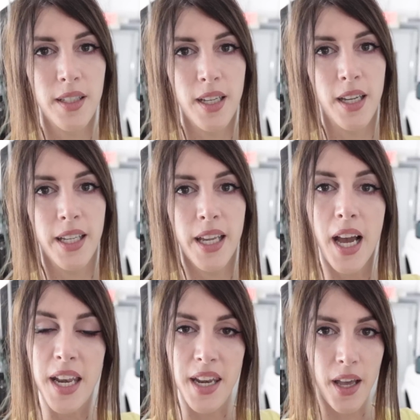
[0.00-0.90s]
to get
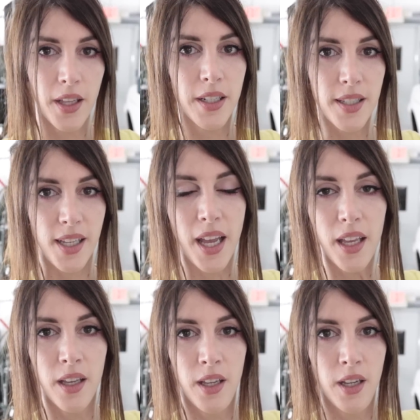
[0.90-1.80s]
another set